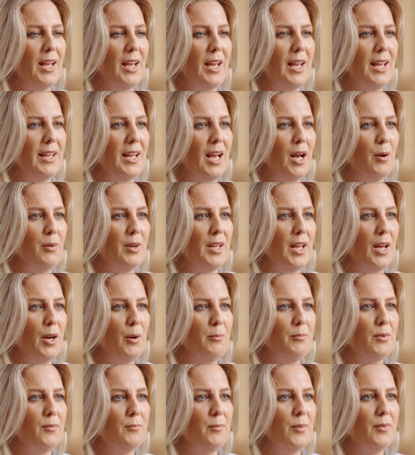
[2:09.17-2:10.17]
and how it
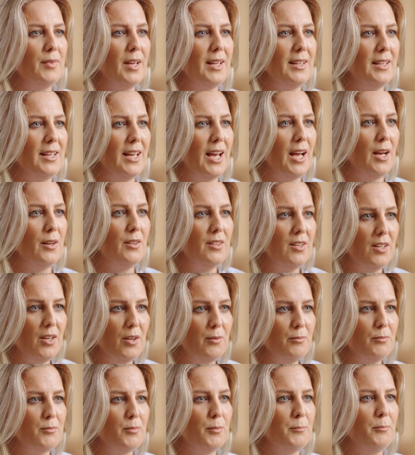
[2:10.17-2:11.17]
helps prevent
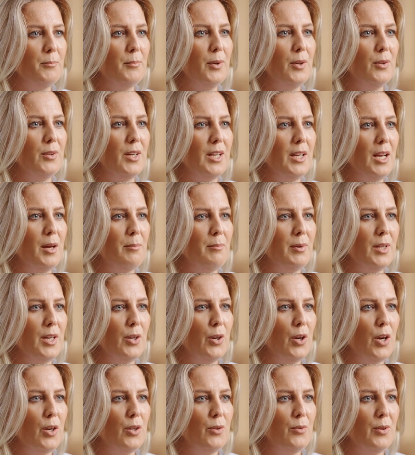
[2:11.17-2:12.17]
calcium from building up in
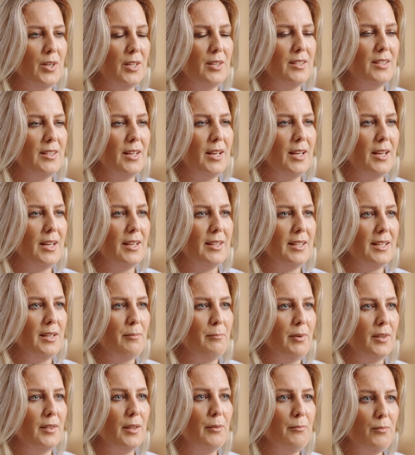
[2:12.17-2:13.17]
our arteries,
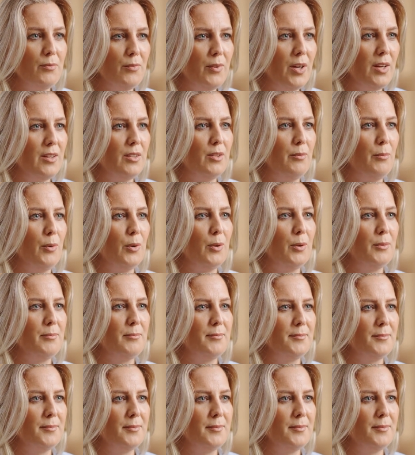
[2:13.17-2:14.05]
keeping them flexible.